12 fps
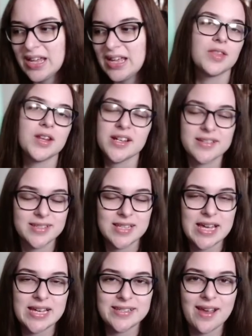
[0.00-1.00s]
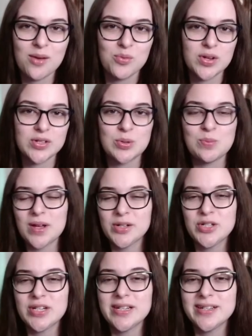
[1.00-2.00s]
The next class I want to
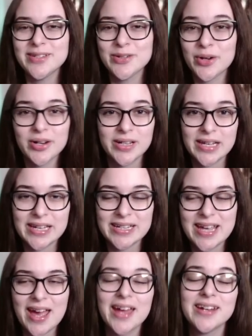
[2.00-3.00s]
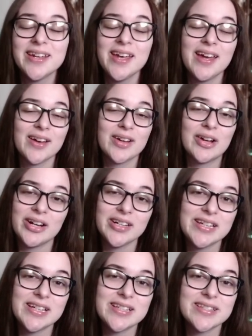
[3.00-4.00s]
mention is Guardian, and
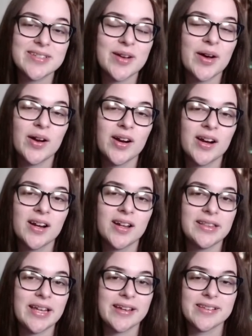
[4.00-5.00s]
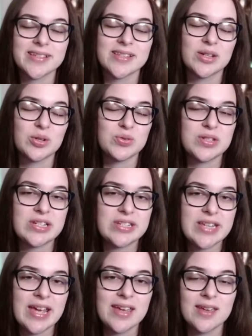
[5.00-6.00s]
Guardians are, like I said, the OG
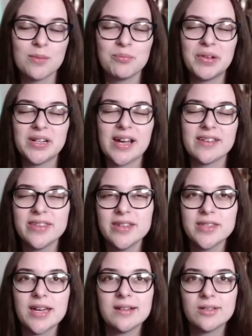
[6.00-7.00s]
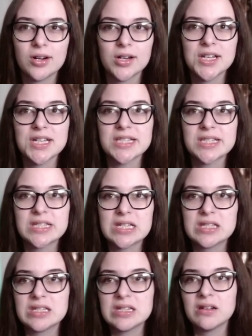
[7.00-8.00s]
tank, but I think that Guardians
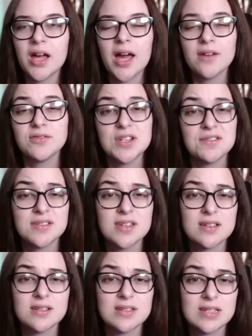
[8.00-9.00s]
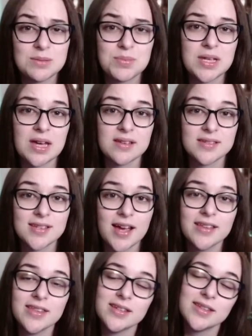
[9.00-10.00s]
still have decent DPS.
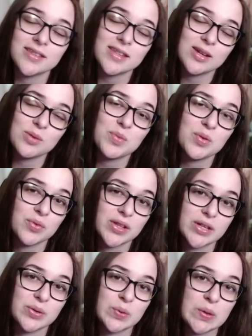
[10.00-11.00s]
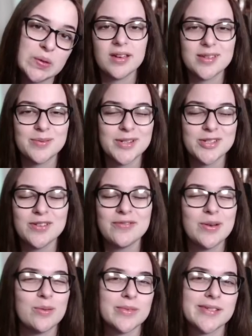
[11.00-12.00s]
I think that they could be really cool, especially if
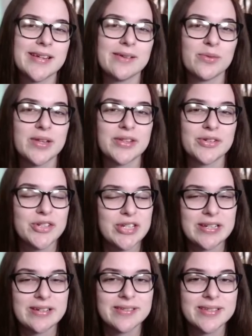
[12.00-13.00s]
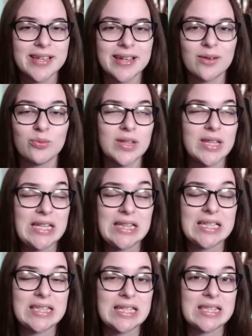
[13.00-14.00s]
you almost take away their shields. Like, I really
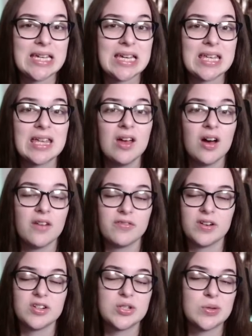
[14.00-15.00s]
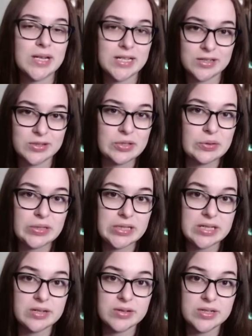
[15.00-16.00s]
like that they offer a two-handed sword
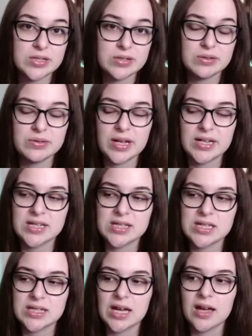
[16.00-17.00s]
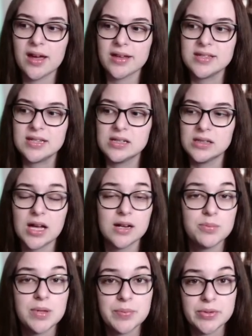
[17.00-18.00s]
that you can do, and I think that I see a lot
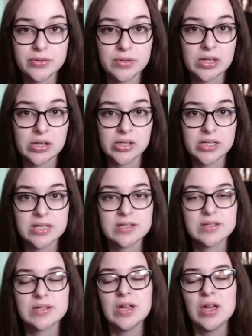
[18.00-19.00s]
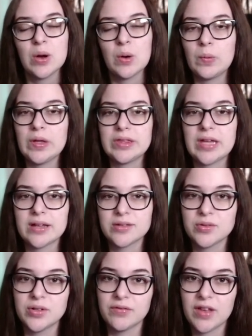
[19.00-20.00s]
of people doing Guardians with that
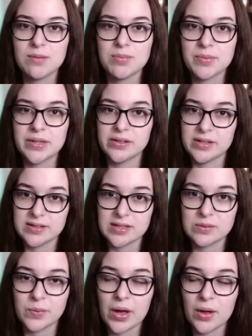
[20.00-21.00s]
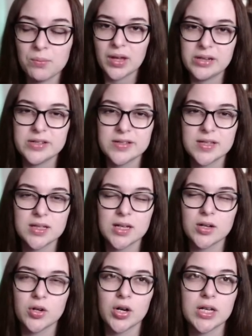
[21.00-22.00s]
sort of capabilities as well. I just think
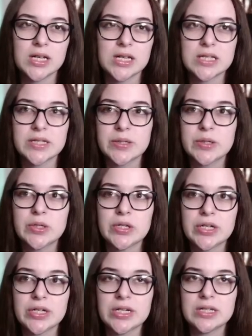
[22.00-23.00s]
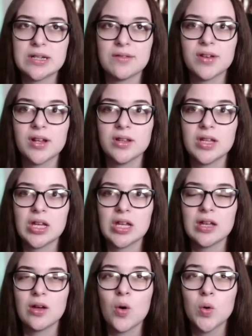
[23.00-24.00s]
that Guardians could
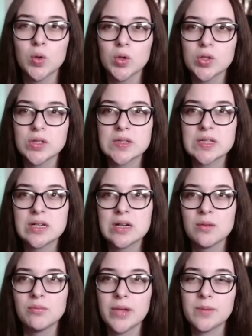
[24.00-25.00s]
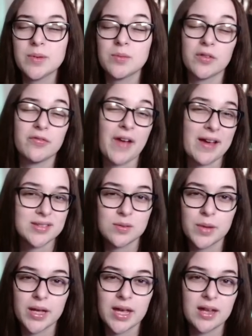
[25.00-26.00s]
definitely hold maybe more faster
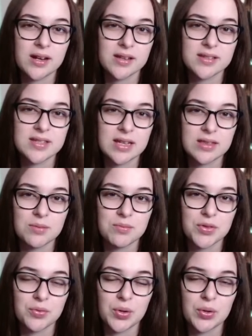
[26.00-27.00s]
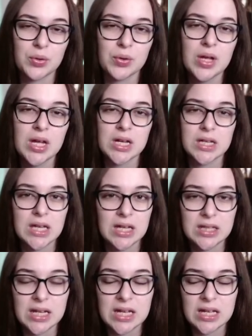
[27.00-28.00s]
mechanics to get them through
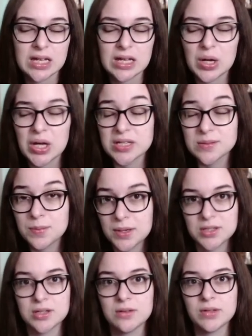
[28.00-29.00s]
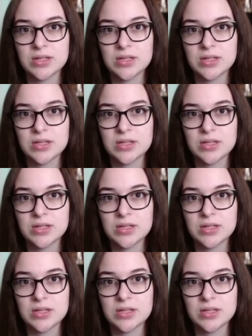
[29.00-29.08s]
killing, especially when